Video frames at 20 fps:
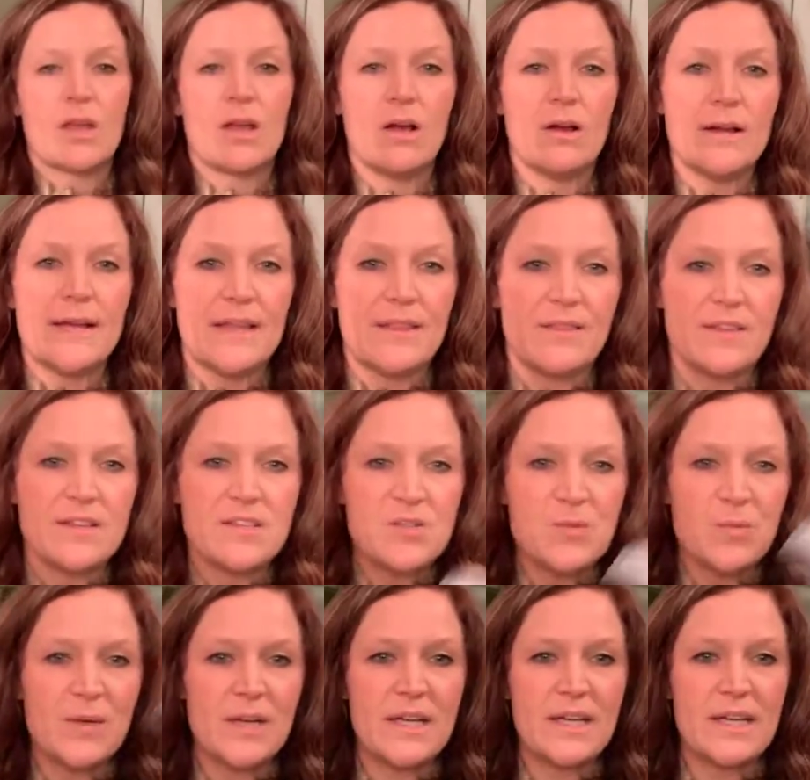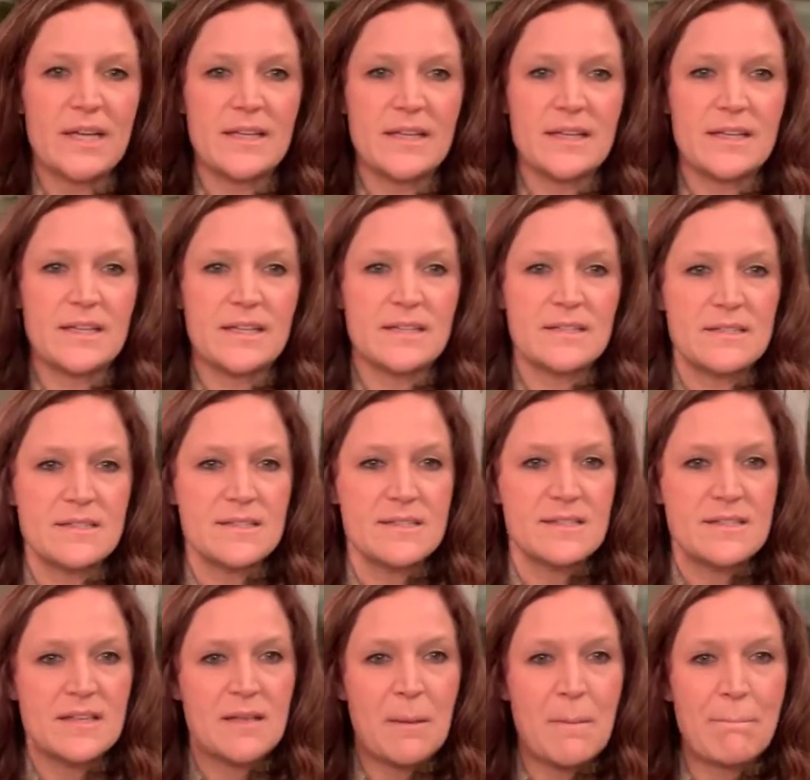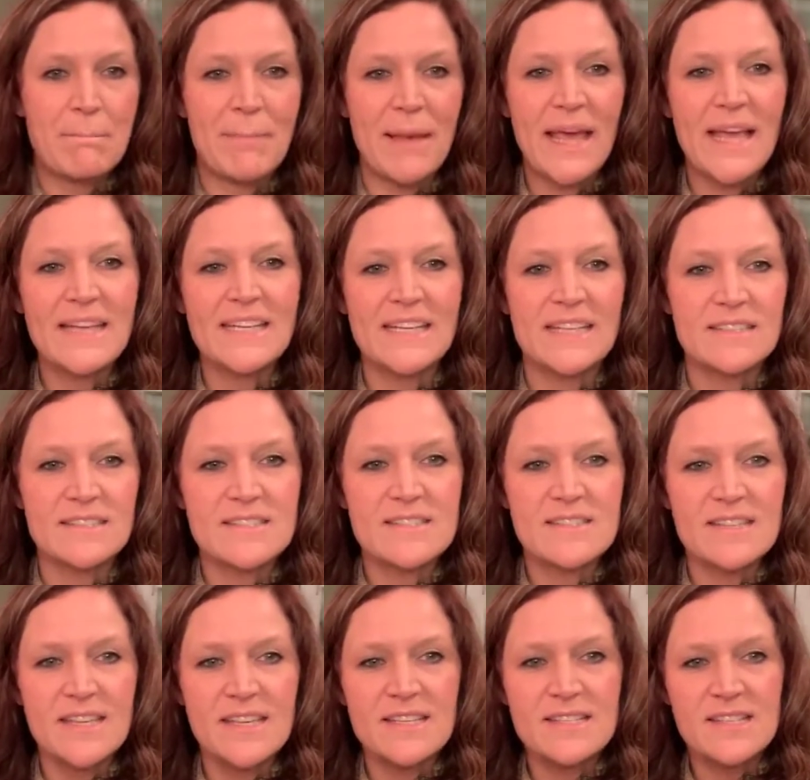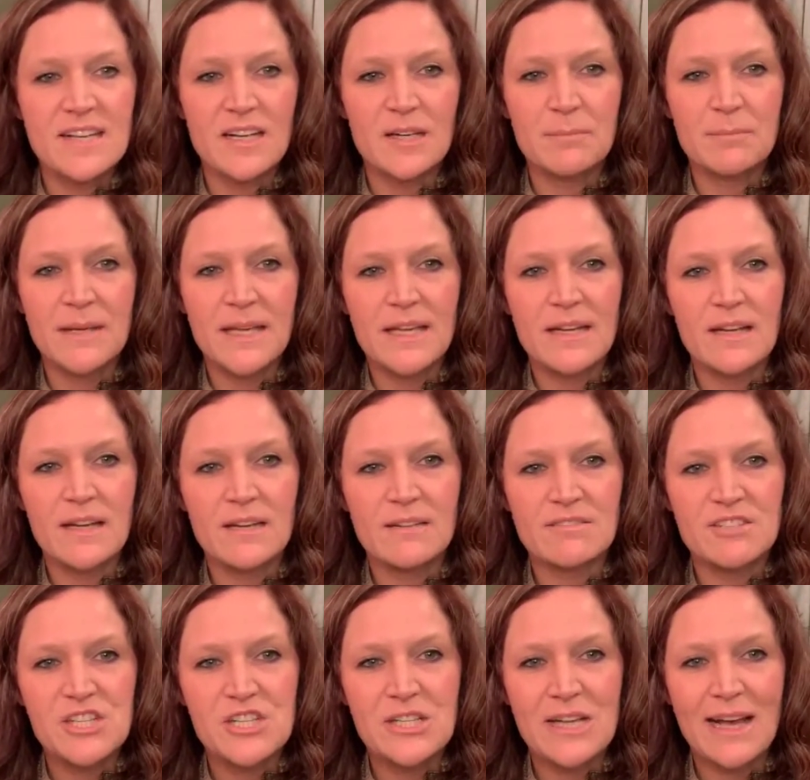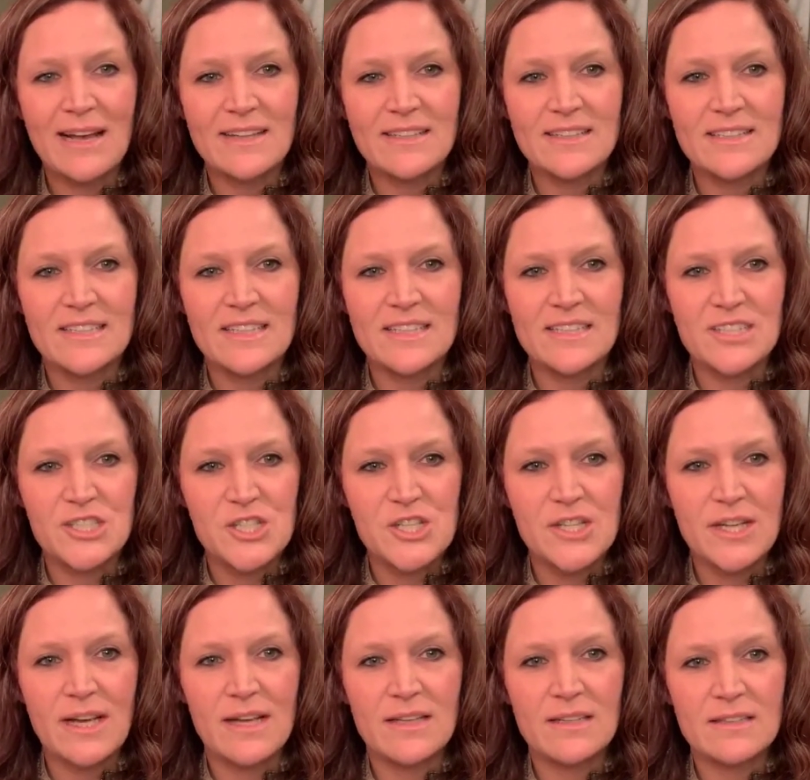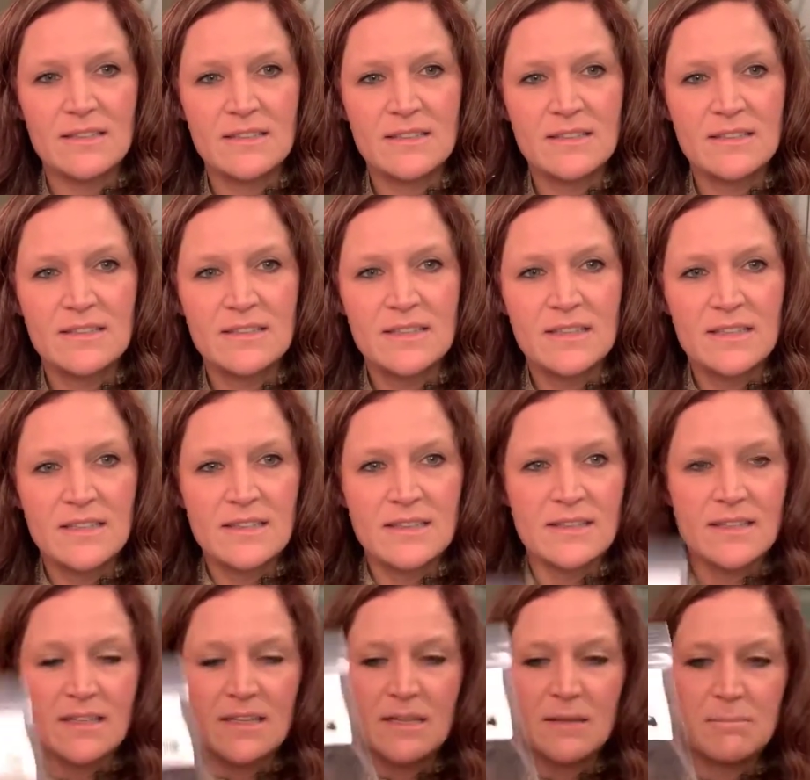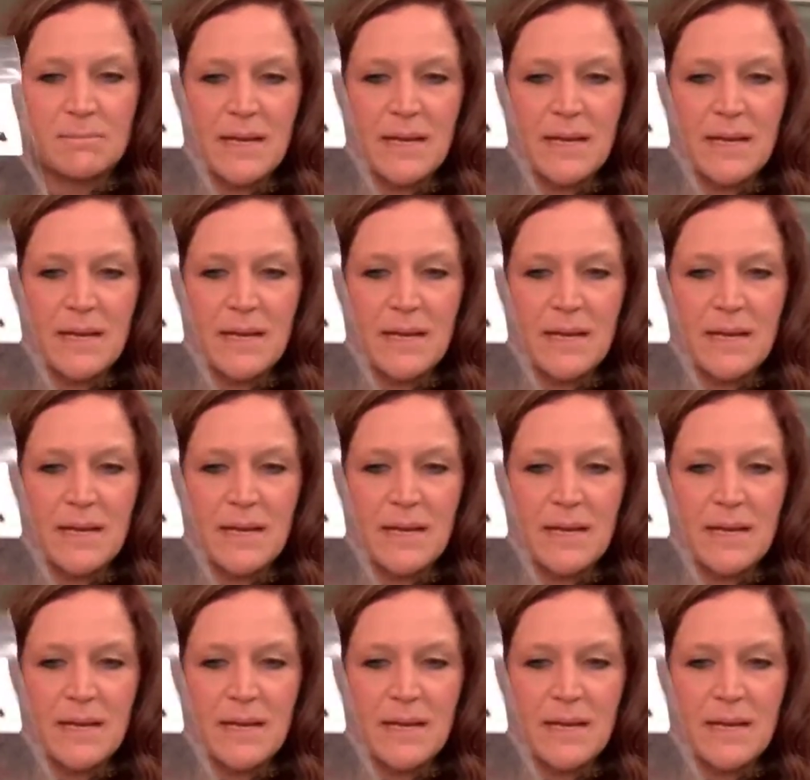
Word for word: All right, this one is magnets. These are made out of shotgun shell, the